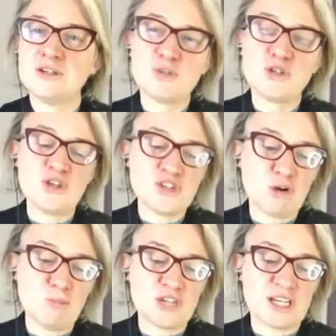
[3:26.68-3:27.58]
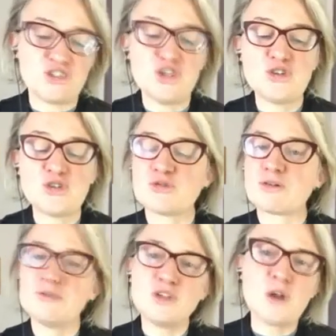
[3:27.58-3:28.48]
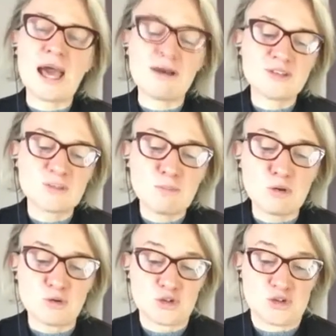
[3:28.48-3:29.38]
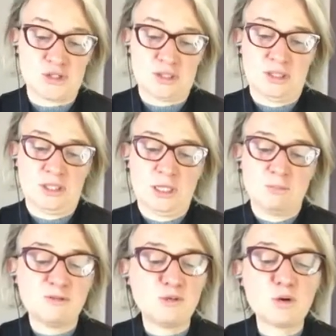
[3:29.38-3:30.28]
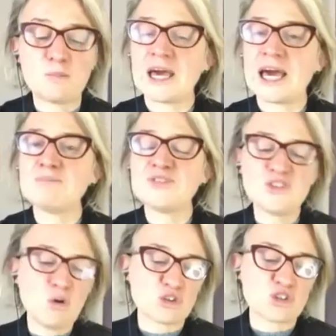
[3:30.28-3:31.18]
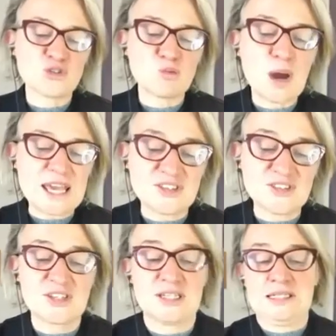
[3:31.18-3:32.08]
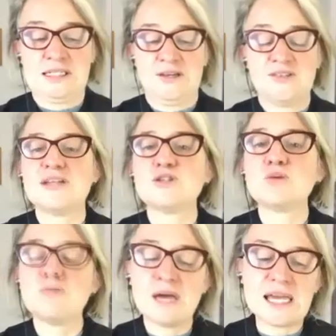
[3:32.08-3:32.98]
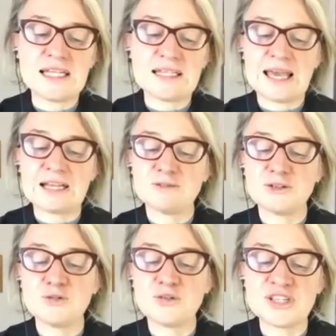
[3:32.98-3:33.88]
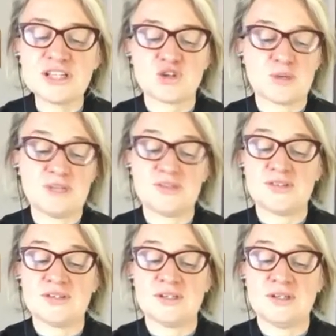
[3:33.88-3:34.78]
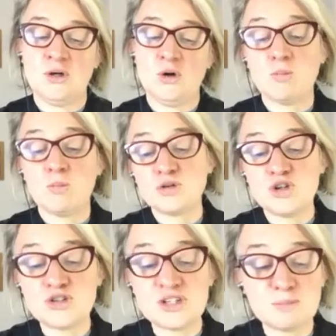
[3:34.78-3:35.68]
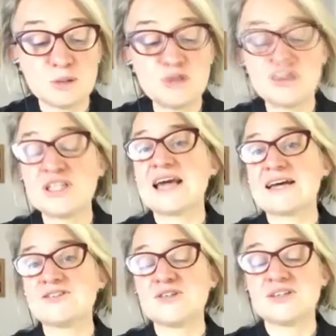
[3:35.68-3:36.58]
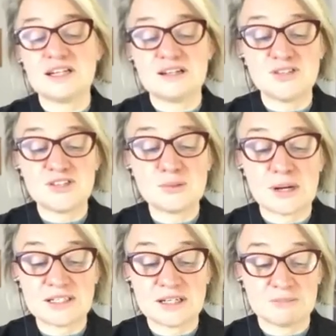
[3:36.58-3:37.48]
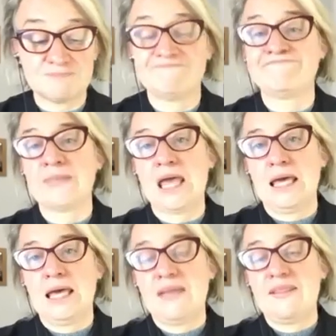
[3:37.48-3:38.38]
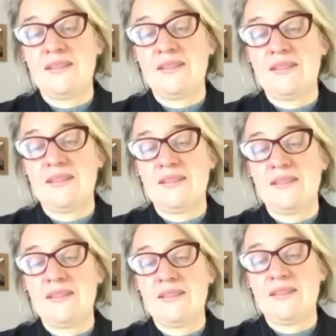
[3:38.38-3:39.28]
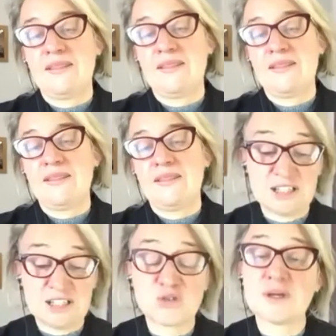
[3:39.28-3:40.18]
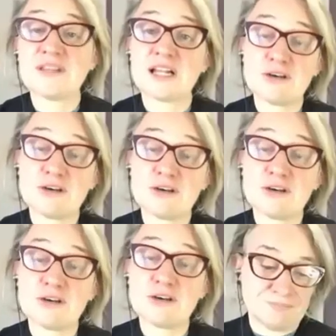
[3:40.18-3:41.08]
to produce an object used for a few hours at most before it becomes noxious waste set to remain in landfill for centuries or producing polluting gases in an incinerator. That's if it doesn't end up littering the local park.